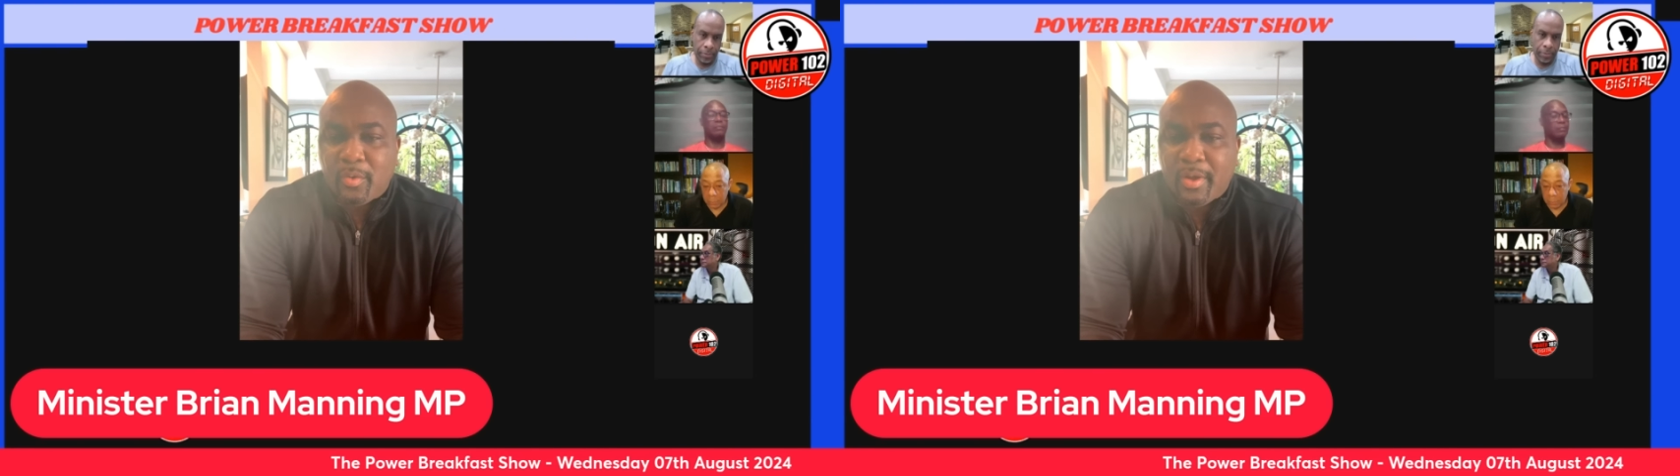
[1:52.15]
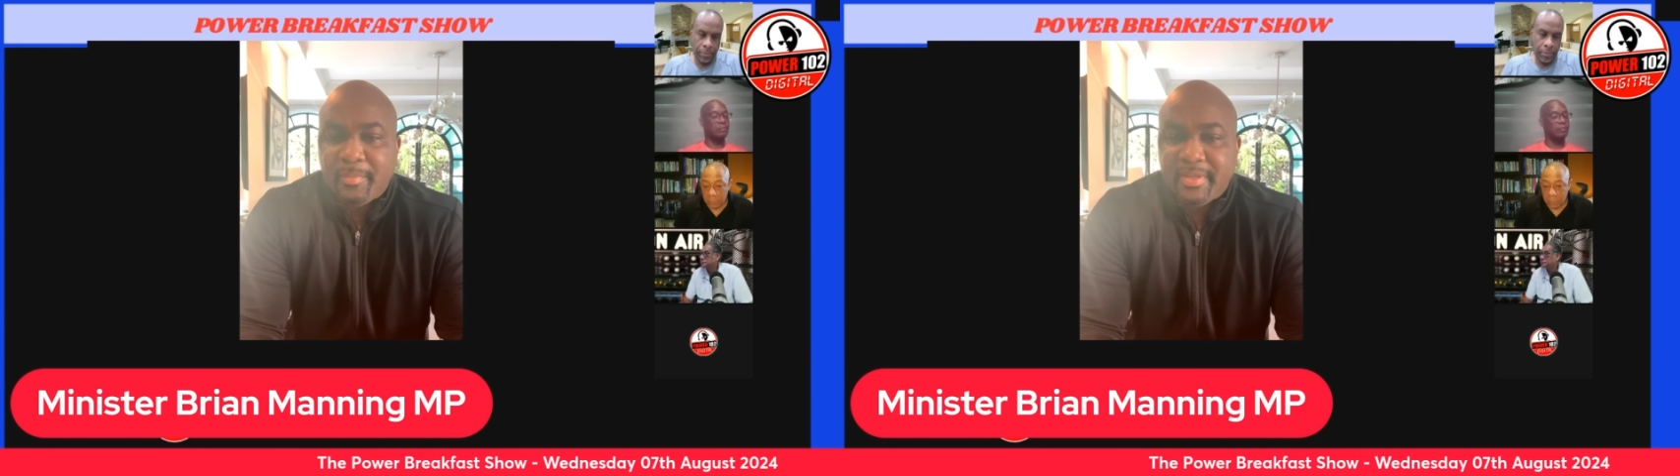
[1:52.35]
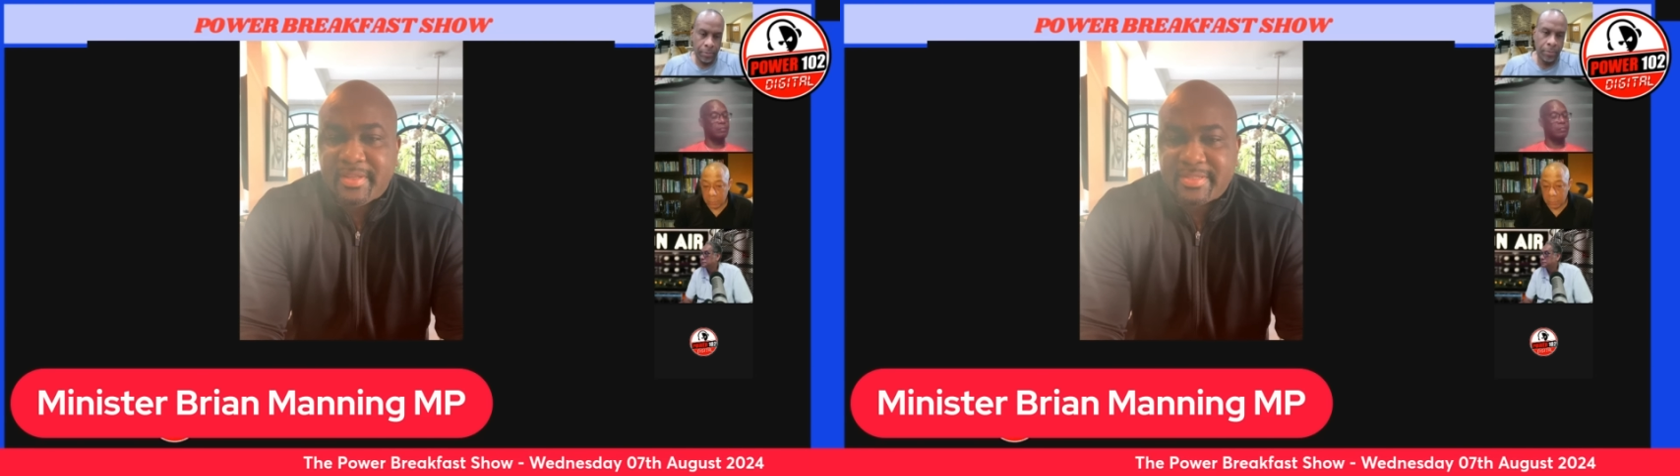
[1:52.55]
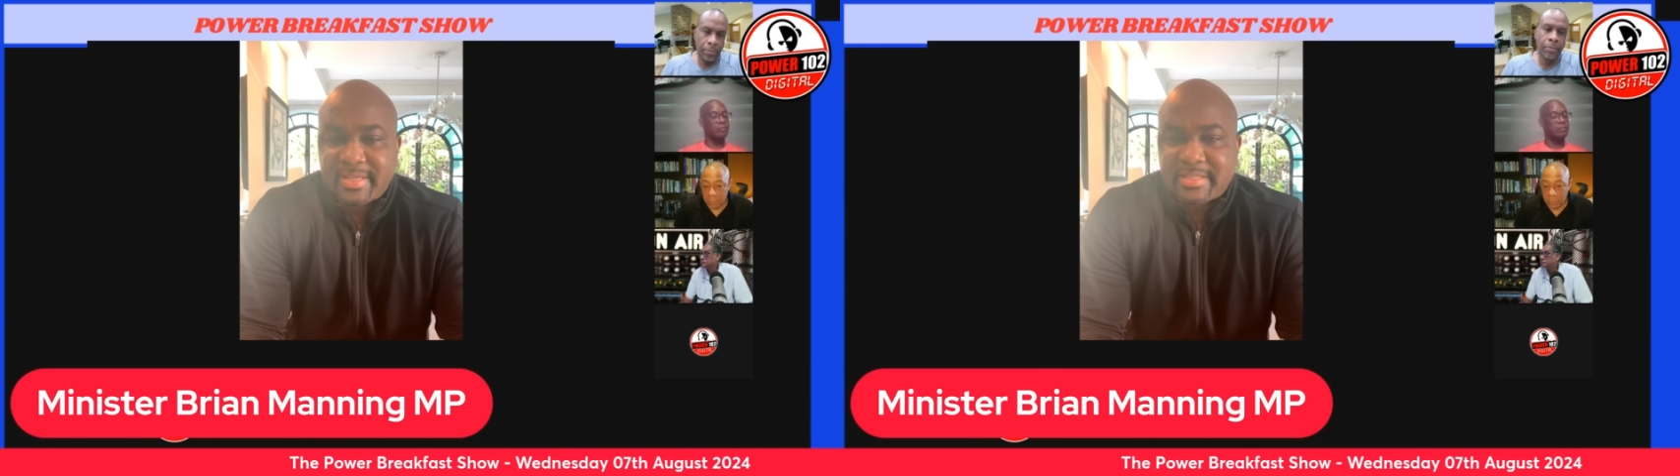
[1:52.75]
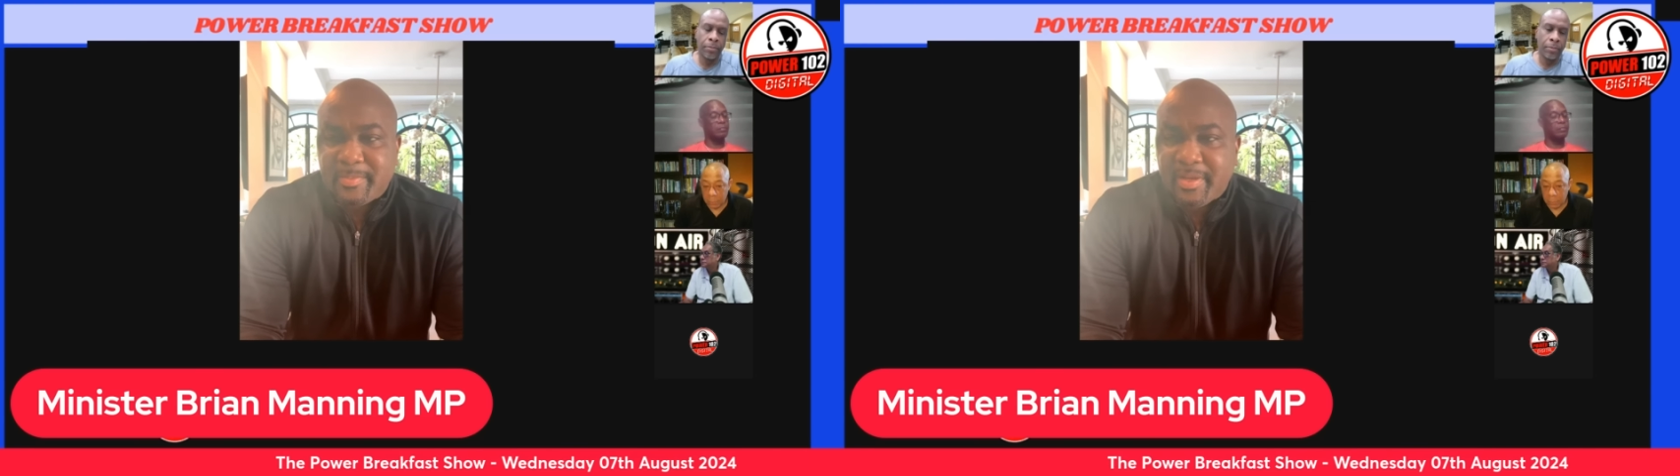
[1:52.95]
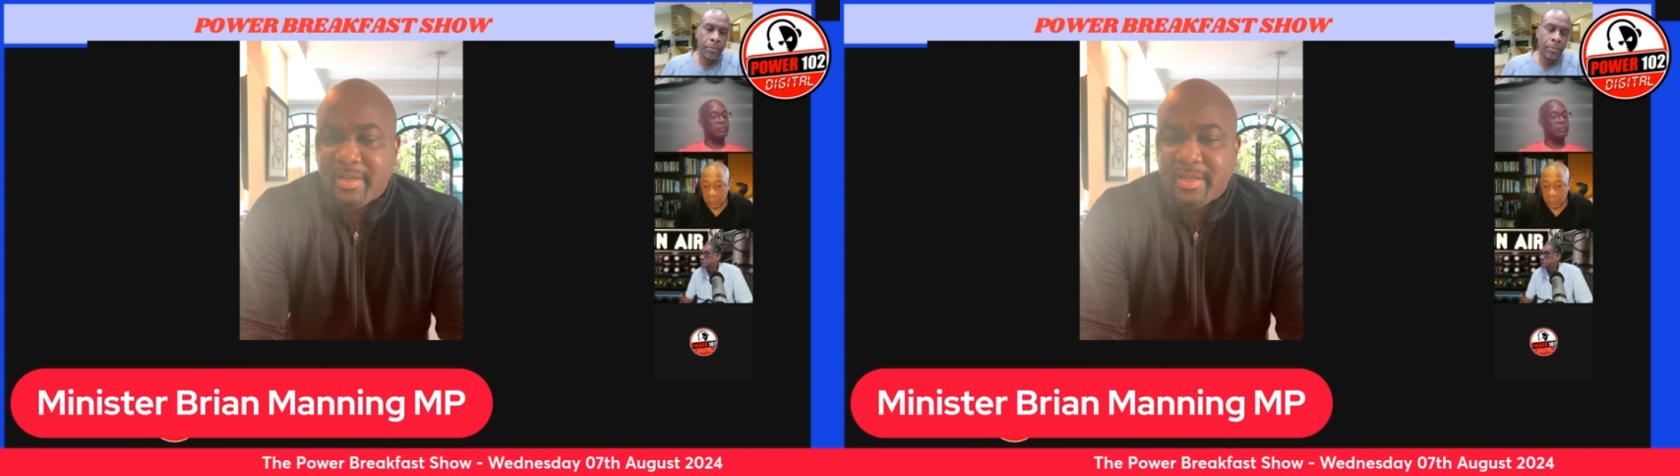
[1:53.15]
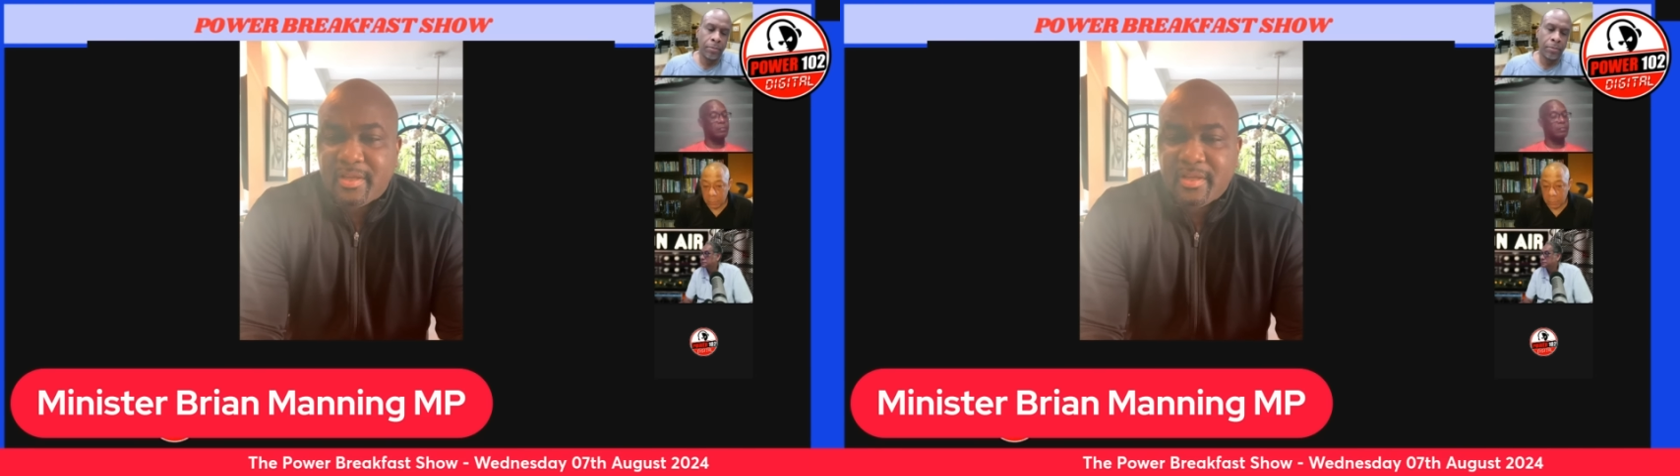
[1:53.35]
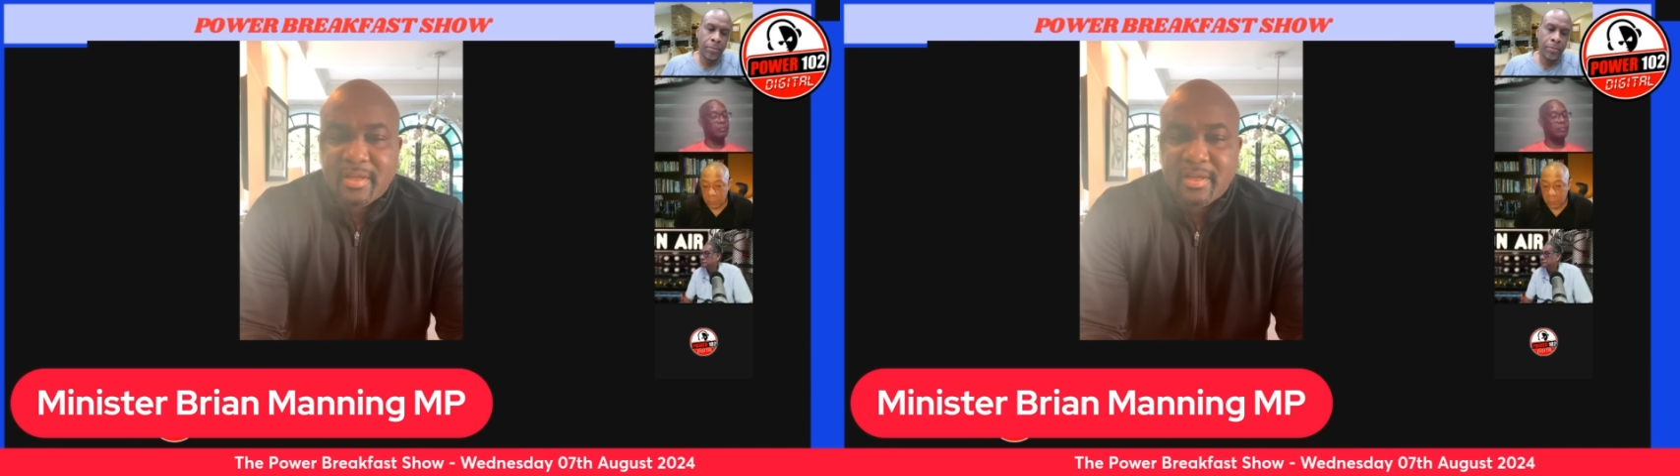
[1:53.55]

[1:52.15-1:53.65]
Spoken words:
I mean, this has been